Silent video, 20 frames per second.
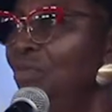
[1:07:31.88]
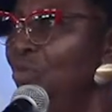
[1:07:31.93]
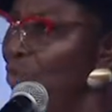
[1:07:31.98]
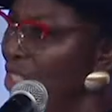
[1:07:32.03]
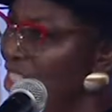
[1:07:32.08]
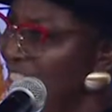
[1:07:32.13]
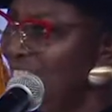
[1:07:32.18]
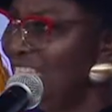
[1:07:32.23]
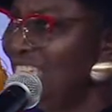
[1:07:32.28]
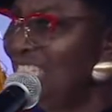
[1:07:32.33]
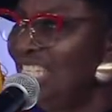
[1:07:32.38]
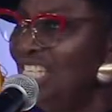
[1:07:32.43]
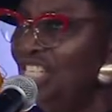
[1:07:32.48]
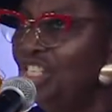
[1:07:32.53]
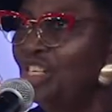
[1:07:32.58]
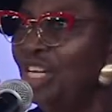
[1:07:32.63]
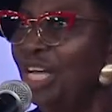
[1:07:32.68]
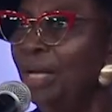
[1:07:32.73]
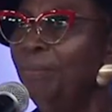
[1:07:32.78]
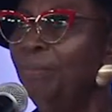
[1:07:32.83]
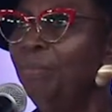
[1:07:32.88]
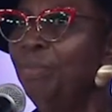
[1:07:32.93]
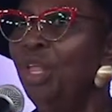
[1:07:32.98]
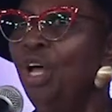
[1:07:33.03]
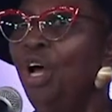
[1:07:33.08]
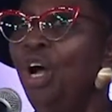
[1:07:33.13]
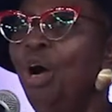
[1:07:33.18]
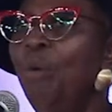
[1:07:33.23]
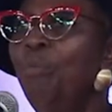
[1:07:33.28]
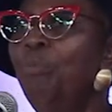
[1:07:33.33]
We still teach them,
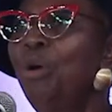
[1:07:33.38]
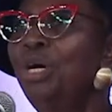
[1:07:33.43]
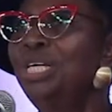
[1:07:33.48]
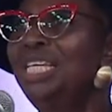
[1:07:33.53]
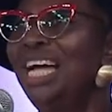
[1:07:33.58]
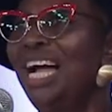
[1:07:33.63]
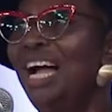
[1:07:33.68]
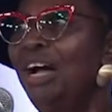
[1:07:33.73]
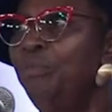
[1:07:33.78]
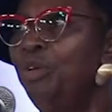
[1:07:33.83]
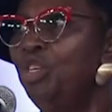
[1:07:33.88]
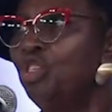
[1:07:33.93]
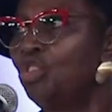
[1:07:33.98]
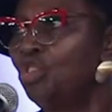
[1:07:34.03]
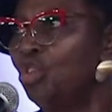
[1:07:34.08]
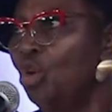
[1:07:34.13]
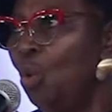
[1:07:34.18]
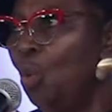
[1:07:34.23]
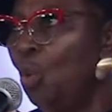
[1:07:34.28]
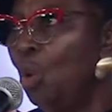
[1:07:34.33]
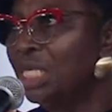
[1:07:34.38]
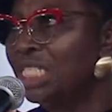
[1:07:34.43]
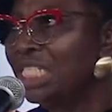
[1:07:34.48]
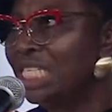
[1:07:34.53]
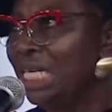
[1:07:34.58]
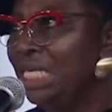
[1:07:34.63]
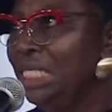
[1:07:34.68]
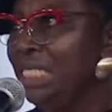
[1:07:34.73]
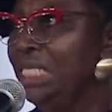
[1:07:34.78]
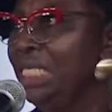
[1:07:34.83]
but they have been so
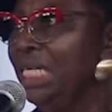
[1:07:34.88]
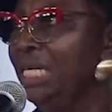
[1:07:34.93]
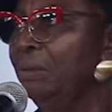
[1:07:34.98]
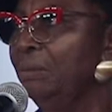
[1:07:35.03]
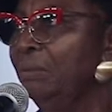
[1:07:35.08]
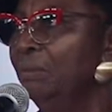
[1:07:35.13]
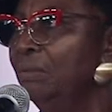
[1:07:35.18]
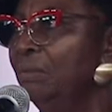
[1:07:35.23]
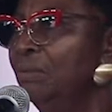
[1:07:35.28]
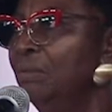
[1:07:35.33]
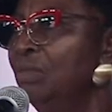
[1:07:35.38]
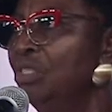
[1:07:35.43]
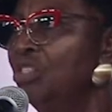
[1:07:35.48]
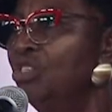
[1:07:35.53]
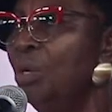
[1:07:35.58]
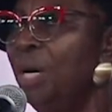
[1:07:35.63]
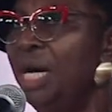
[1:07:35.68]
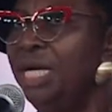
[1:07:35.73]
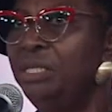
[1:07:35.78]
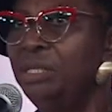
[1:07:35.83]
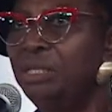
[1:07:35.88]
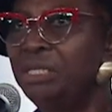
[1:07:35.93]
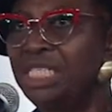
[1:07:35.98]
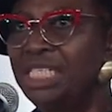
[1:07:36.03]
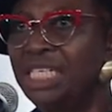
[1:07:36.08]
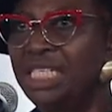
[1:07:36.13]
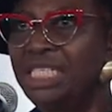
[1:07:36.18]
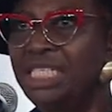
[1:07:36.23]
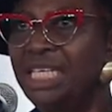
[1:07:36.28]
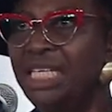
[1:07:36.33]
watered down, so
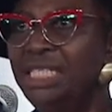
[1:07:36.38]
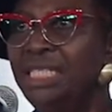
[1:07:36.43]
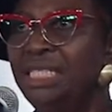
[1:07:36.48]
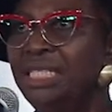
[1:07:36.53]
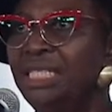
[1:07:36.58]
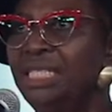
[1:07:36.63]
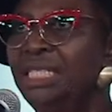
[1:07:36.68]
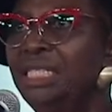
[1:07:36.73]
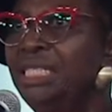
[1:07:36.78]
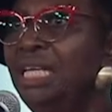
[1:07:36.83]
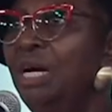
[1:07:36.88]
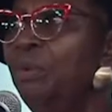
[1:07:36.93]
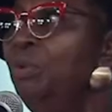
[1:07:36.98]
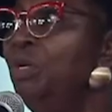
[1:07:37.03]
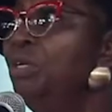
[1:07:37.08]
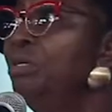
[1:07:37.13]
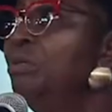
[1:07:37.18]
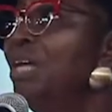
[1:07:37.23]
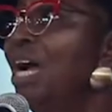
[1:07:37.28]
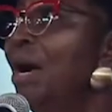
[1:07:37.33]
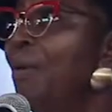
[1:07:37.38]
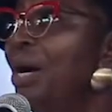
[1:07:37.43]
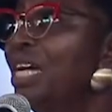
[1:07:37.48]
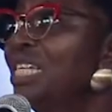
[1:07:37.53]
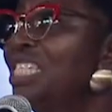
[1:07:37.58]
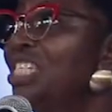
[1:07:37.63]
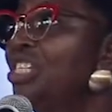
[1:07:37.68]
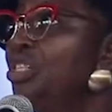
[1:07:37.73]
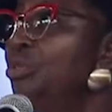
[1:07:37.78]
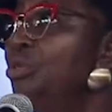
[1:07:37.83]
adulterated, that our
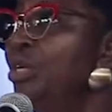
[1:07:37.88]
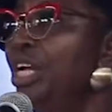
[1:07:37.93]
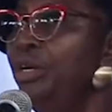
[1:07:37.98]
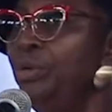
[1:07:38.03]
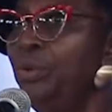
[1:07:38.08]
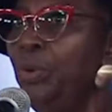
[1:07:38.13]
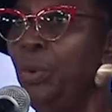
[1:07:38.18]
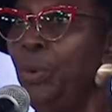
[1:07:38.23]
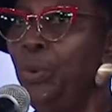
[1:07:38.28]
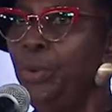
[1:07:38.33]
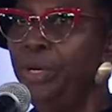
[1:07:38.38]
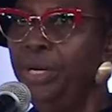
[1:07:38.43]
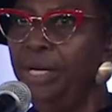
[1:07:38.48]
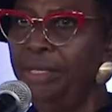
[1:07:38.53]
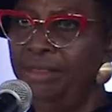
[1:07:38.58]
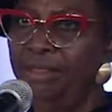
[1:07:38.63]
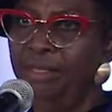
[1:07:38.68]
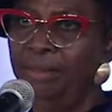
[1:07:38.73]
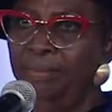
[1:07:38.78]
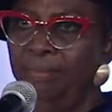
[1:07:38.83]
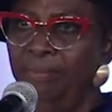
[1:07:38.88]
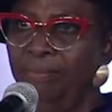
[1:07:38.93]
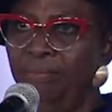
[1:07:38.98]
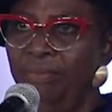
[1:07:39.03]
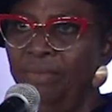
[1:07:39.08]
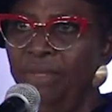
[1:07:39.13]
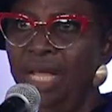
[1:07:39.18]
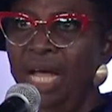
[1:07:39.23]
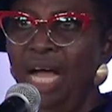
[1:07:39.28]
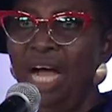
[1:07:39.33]
children don't know.
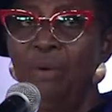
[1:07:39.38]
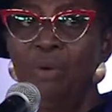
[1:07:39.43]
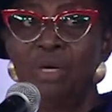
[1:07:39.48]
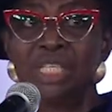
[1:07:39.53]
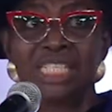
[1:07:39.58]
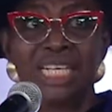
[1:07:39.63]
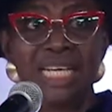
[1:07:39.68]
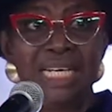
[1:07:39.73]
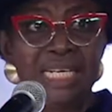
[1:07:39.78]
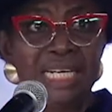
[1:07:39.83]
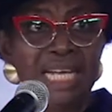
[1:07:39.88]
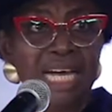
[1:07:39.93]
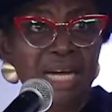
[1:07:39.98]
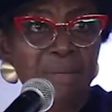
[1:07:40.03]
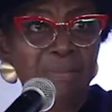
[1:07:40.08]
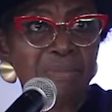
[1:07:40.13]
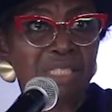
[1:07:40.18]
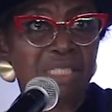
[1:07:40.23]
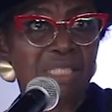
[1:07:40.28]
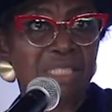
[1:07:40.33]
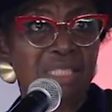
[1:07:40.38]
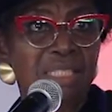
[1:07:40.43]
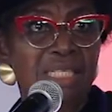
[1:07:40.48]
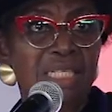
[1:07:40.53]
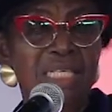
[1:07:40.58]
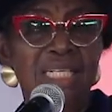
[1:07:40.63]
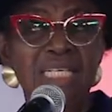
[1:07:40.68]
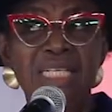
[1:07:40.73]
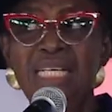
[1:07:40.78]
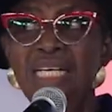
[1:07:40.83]
I was alarmed
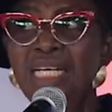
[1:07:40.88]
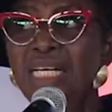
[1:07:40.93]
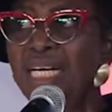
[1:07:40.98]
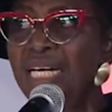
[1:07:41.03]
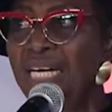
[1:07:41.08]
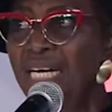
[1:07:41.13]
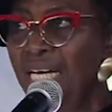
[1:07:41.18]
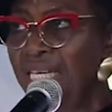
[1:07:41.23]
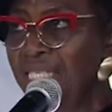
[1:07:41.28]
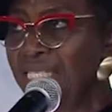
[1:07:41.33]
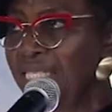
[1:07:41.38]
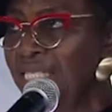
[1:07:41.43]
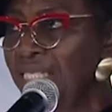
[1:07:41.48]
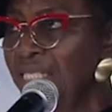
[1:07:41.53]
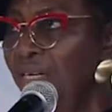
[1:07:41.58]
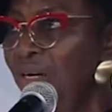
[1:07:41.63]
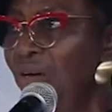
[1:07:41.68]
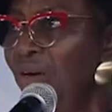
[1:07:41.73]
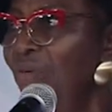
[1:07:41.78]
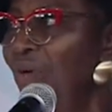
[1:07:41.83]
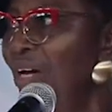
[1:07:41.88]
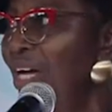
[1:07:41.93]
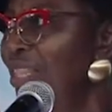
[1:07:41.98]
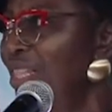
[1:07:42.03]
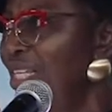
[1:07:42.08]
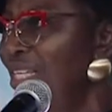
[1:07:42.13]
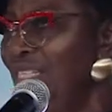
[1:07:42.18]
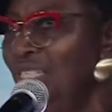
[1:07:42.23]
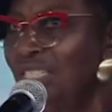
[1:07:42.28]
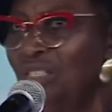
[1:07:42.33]
in a class, I
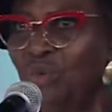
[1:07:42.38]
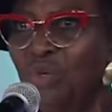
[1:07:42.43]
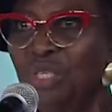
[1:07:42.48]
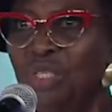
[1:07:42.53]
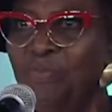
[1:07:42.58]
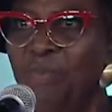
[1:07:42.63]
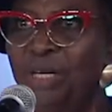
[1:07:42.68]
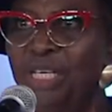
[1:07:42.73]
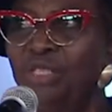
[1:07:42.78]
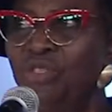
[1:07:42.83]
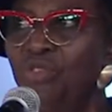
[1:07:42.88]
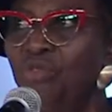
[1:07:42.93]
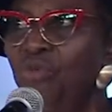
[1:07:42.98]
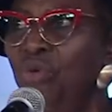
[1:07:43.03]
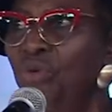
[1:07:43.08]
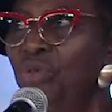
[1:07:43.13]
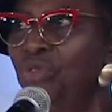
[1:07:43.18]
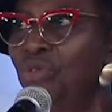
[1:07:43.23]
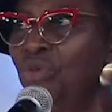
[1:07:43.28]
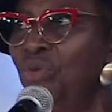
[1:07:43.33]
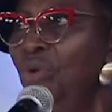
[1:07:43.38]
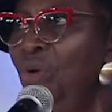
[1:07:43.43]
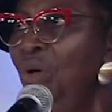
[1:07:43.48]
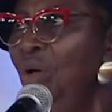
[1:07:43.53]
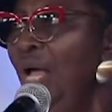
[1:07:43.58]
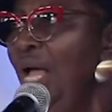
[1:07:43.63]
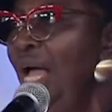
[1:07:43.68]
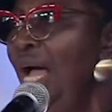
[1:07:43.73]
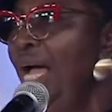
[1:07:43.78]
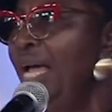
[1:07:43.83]
think it was part 2.
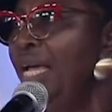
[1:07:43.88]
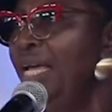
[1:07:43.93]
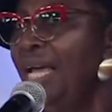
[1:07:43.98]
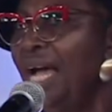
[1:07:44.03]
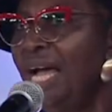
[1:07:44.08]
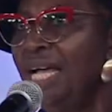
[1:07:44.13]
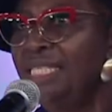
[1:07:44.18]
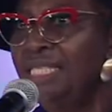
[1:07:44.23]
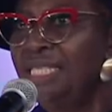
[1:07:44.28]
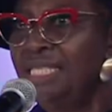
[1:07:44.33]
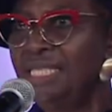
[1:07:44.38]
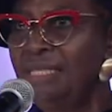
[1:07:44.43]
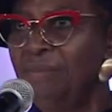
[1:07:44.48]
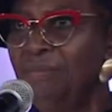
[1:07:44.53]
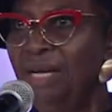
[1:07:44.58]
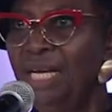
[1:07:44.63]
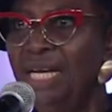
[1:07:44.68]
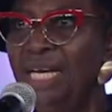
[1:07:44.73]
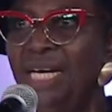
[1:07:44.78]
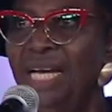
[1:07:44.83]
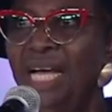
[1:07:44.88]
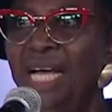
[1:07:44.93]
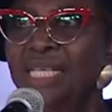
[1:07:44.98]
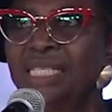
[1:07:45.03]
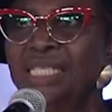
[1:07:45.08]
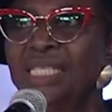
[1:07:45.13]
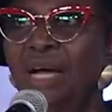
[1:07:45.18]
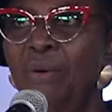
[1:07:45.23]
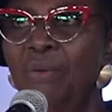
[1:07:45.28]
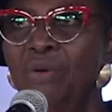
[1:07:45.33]
I asked my
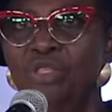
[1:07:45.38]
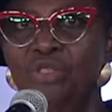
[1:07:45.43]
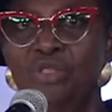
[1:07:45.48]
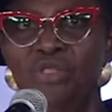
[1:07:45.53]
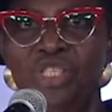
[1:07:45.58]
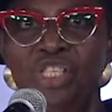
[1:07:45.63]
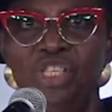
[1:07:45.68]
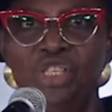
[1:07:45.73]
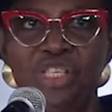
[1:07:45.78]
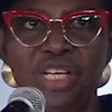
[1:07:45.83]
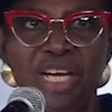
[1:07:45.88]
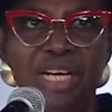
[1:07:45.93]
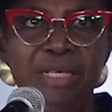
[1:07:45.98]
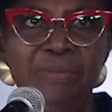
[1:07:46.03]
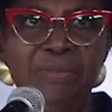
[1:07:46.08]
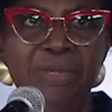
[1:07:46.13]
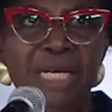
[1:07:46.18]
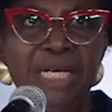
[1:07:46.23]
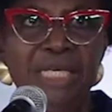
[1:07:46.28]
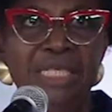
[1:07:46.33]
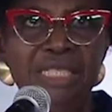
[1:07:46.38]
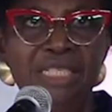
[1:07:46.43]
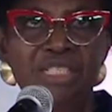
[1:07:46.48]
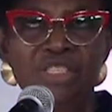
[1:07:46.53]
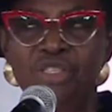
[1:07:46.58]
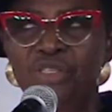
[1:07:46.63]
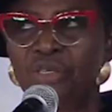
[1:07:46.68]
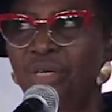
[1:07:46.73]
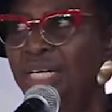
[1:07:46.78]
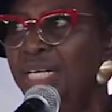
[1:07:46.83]
class, I was to teach Caribbean
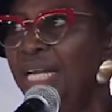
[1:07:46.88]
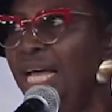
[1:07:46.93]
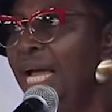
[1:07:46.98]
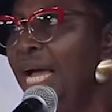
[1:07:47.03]
literature, and I